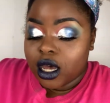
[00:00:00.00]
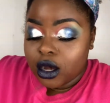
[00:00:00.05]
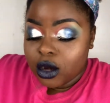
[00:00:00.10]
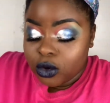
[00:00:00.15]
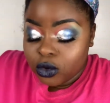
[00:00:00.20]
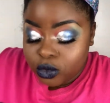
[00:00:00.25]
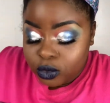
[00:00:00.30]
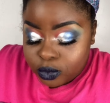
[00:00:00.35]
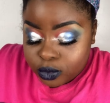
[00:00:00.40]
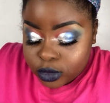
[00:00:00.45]

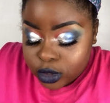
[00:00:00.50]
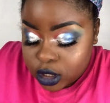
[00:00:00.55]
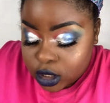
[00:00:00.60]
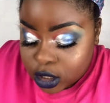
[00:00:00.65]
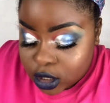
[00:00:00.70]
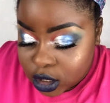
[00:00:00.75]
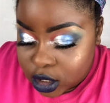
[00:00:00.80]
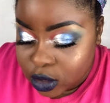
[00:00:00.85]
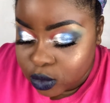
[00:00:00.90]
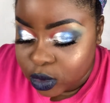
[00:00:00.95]
Ooh,
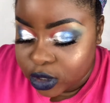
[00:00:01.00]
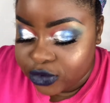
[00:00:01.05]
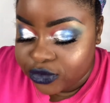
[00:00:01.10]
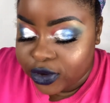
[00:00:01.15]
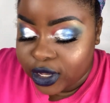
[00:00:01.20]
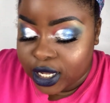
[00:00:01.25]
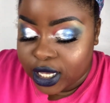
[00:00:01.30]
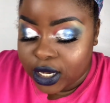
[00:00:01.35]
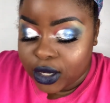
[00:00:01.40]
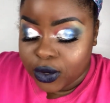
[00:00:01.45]
one
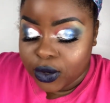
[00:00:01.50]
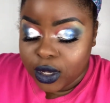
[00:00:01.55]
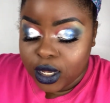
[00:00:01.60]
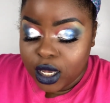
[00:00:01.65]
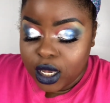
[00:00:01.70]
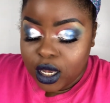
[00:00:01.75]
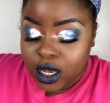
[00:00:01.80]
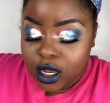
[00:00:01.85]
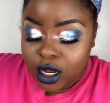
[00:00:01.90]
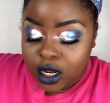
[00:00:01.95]
fell out.
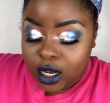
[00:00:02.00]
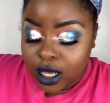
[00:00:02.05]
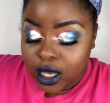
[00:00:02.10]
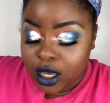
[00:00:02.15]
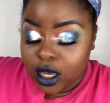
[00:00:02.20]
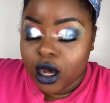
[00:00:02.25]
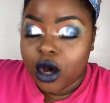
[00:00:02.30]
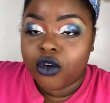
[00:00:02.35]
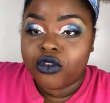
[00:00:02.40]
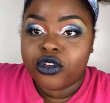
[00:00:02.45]
Like,
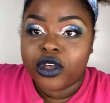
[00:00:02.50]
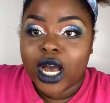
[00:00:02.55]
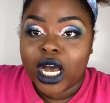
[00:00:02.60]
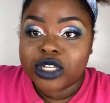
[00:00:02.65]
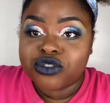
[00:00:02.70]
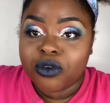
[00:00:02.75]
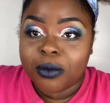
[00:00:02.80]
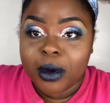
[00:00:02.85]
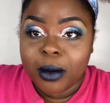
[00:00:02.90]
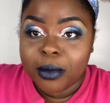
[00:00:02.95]
hopefully you guys
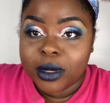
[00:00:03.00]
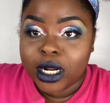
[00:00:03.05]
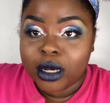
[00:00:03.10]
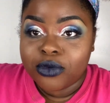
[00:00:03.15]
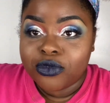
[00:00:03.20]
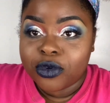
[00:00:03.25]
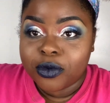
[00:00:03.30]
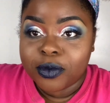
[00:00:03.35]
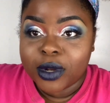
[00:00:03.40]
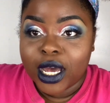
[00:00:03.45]
remember them
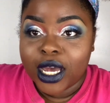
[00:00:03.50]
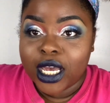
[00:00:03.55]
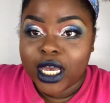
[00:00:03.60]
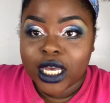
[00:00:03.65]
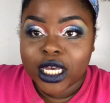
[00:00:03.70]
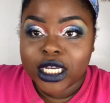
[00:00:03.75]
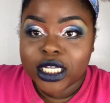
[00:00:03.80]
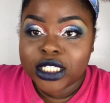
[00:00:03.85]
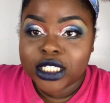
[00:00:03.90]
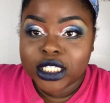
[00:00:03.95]
from like
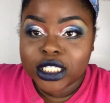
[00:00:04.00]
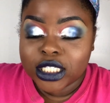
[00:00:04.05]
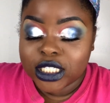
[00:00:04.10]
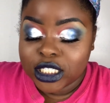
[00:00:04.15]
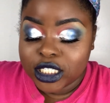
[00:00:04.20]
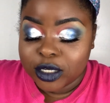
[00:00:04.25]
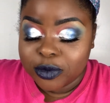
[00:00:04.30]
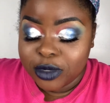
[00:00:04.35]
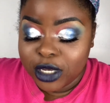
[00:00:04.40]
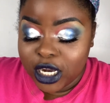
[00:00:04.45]

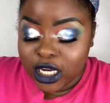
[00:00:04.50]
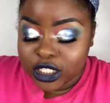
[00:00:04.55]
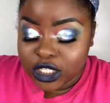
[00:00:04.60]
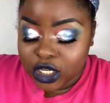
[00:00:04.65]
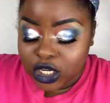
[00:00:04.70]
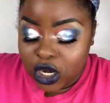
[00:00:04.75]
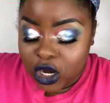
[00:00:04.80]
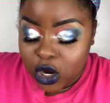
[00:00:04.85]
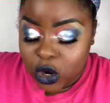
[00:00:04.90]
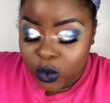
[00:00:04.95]
some years
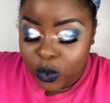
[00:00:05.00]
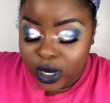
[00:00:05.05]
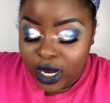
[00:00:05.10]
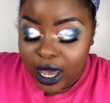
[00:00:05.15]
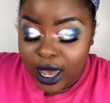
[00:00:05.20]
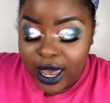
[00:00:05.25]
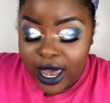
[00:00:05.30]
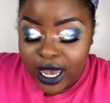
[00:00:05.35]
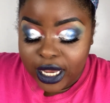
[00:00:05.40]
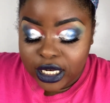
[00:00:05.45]
ago when I
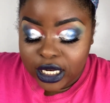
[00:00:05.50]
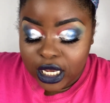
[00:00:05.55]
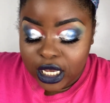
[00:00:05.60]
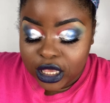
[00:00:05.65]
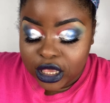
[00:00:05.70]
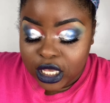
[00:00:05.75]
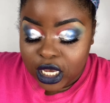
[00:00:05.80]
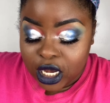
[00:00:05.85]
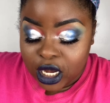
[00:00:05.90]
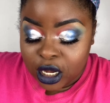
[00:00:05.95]
had did
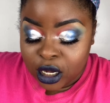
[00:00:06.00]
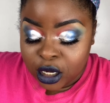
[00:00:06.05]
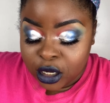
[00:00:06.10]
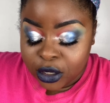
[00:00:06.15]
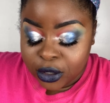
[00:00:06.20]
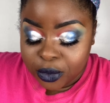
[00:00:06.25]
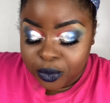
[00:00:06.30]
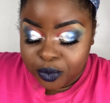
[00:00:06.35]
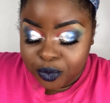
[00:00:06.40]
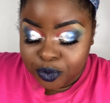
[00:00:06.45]

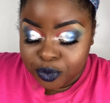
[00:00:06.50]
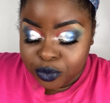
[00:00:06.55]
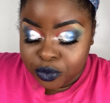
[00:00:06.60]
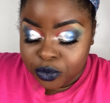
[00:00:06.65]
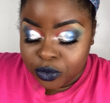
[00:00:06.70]
the